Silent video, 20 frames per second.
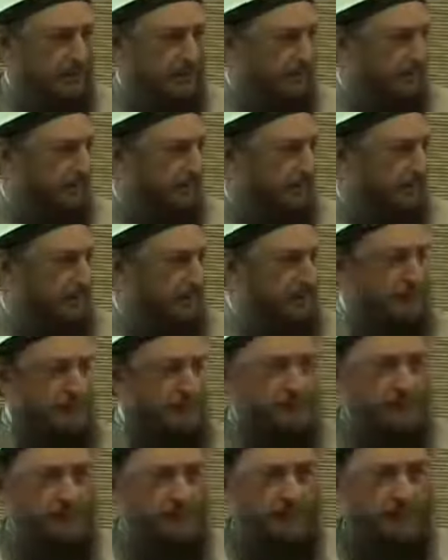Not like
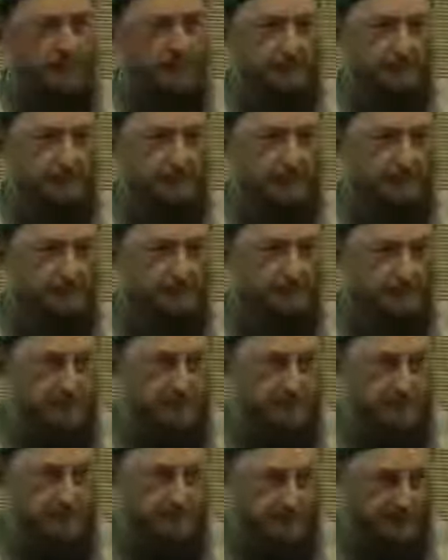Dr. Umar Zaid, his
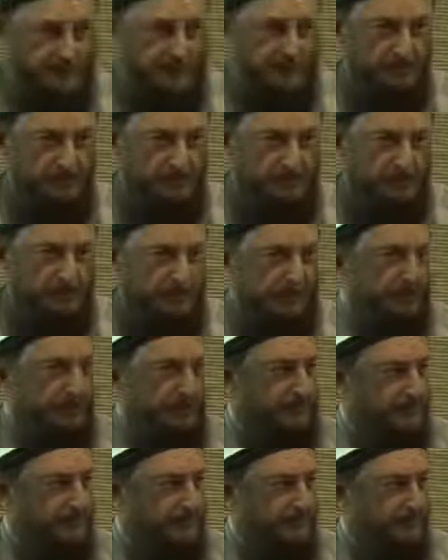wife makes him look
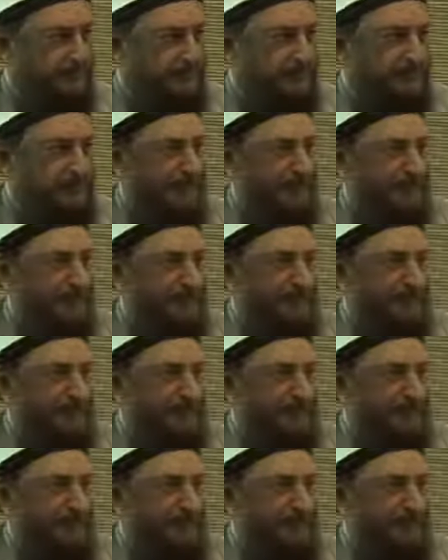very handsome.